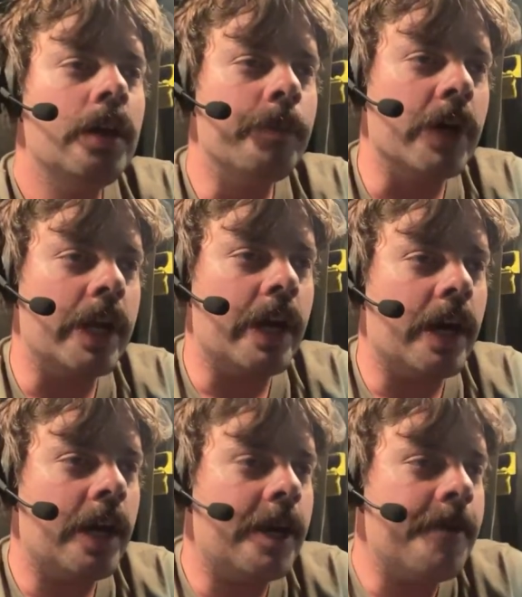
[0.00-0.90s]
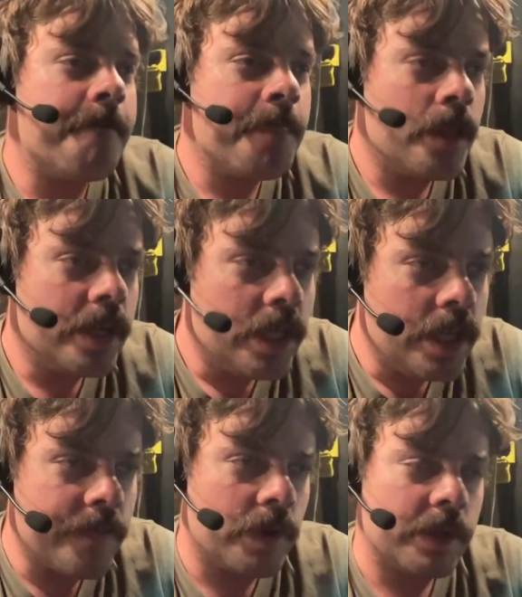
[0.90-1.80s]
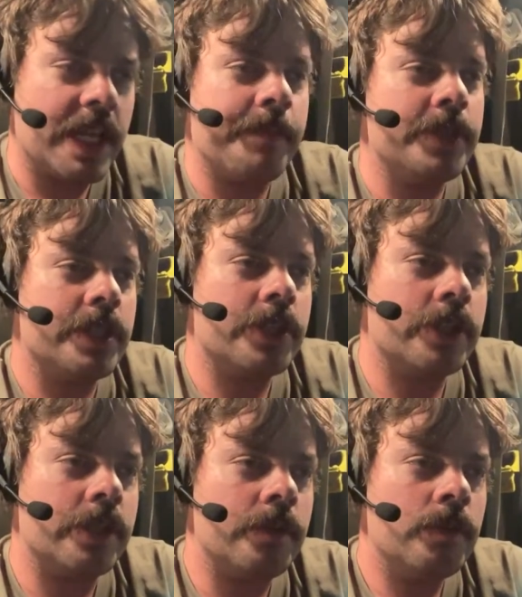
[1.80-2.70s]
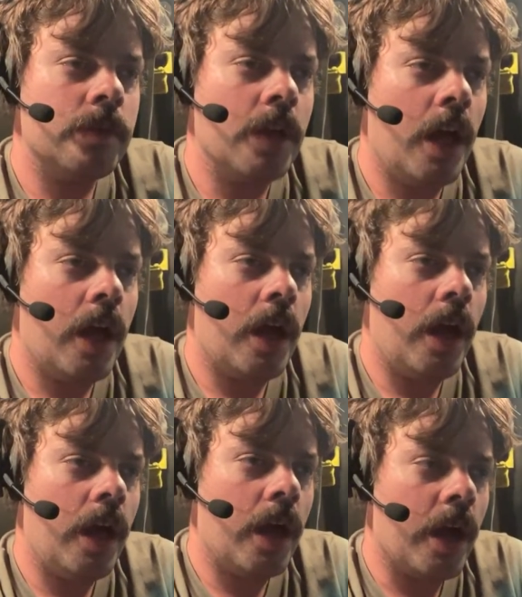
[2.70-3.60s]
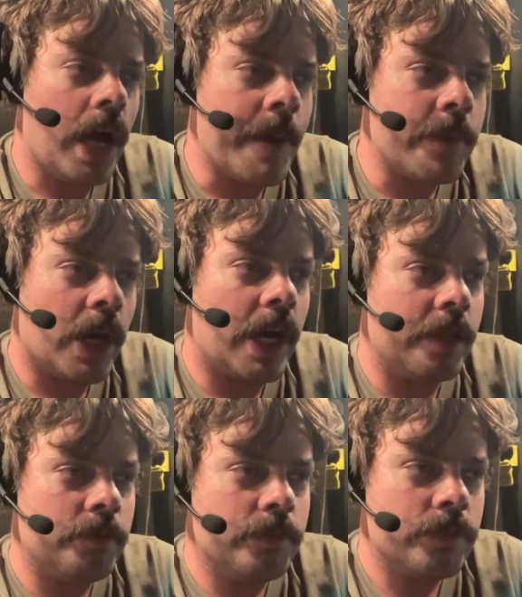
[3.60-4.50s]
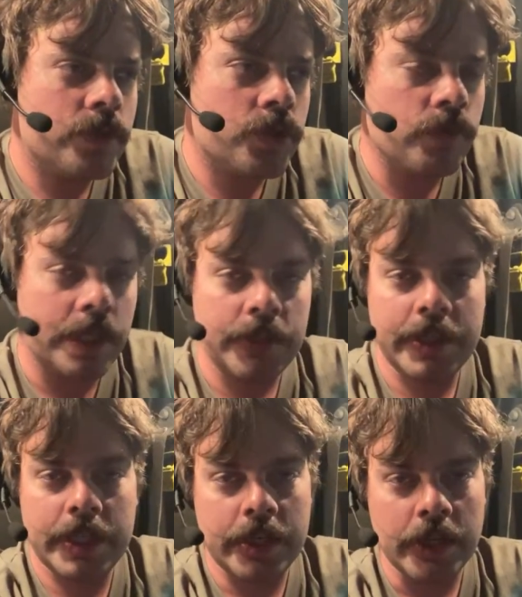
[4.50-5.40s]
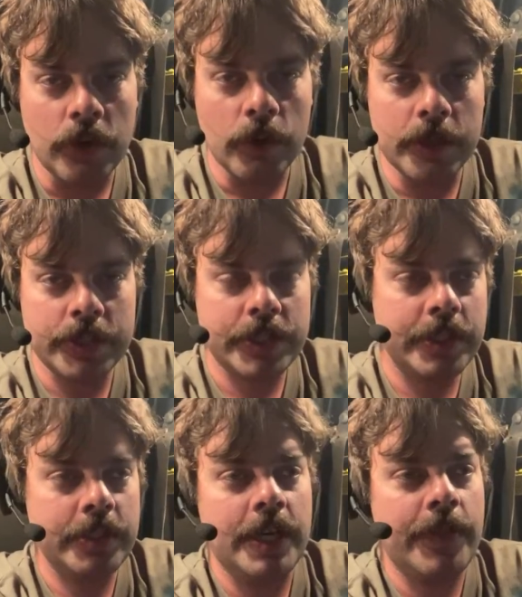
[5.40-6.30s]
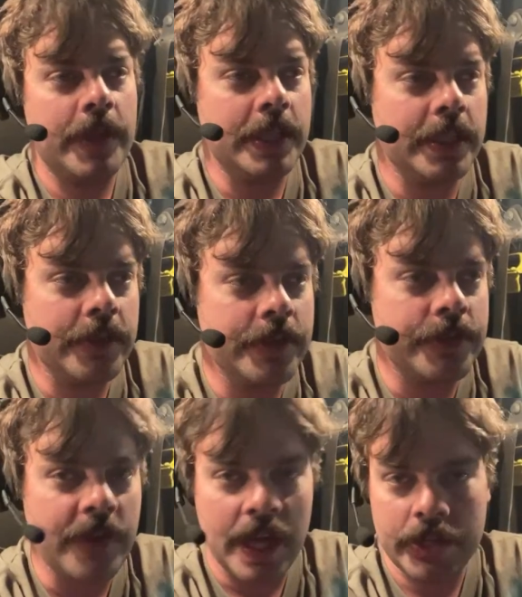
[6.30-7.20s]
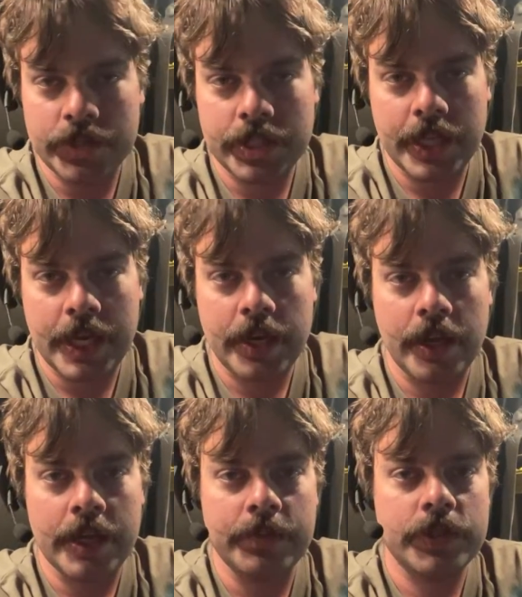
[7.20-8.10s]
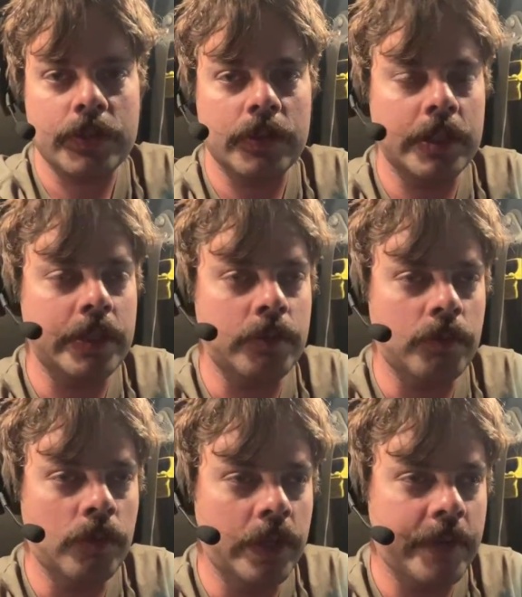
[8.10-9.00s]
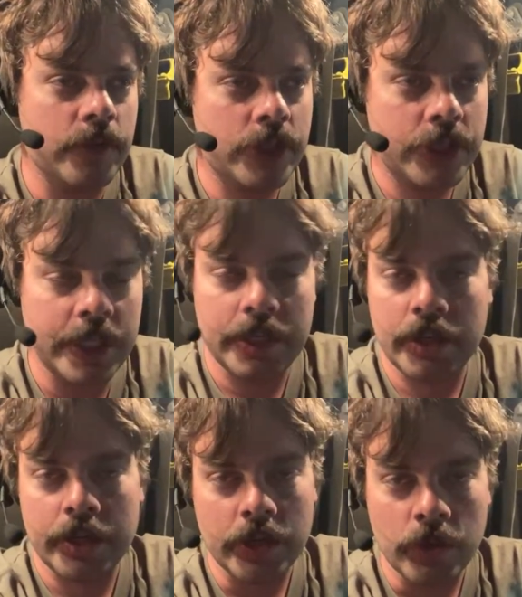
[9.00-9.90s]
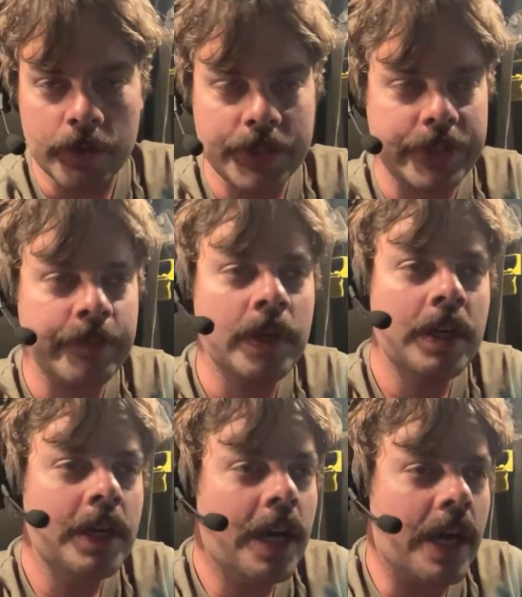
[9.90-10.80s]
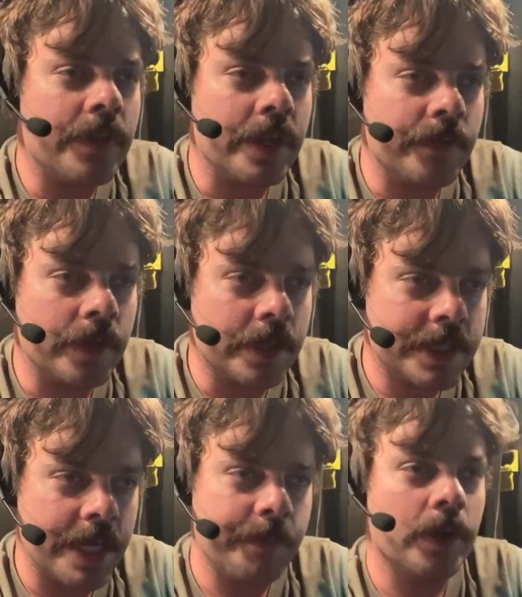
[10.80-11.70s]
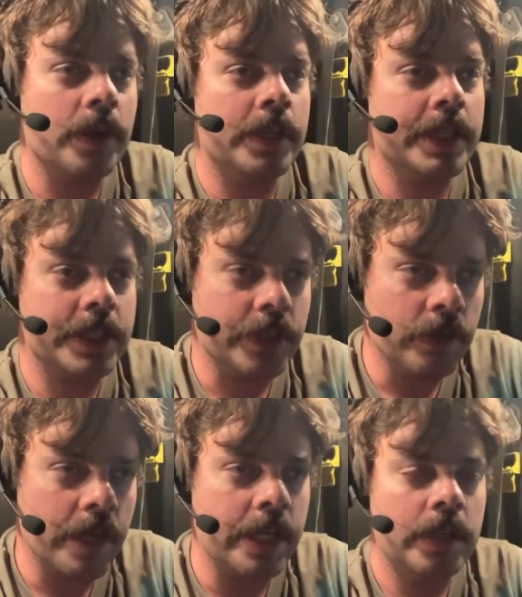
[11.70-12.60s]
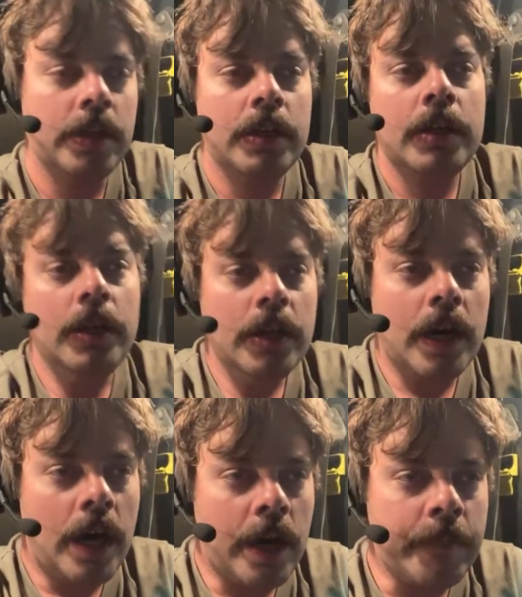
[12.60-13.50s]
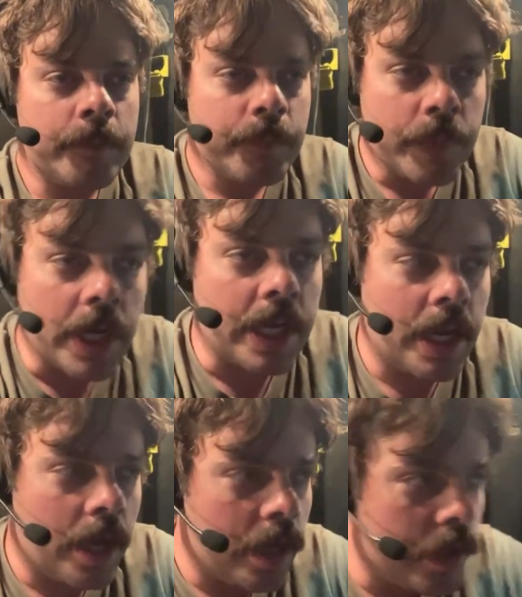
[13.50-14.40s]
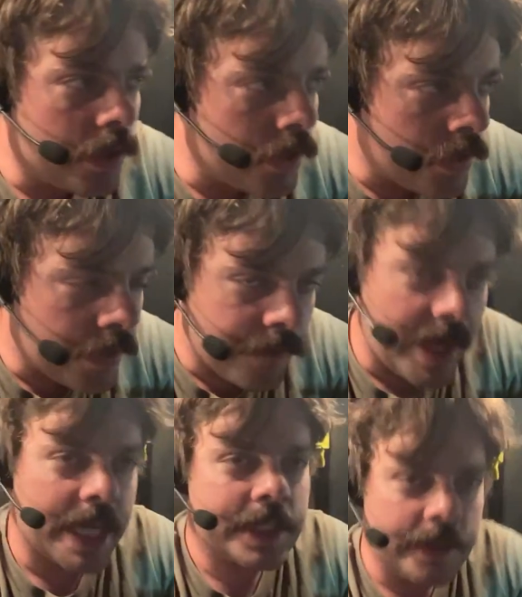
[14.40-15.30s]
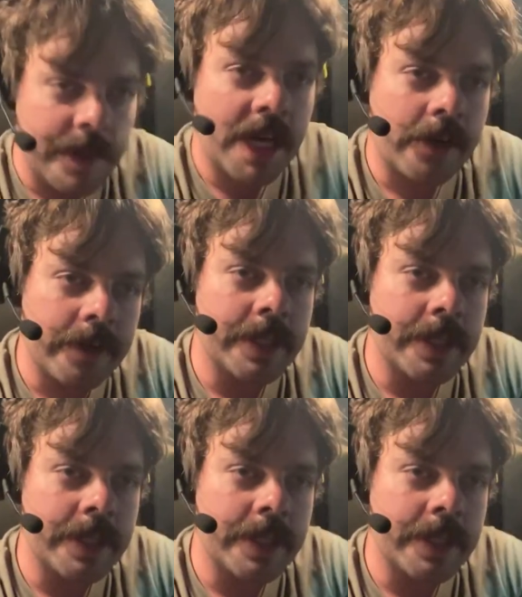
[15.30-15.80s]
But even with that position, I'm not strictly an agorist. I think that there's value to that. I certainly will never shit on agorism. I think if you're going to take part in it, that's great. But the fact of the matter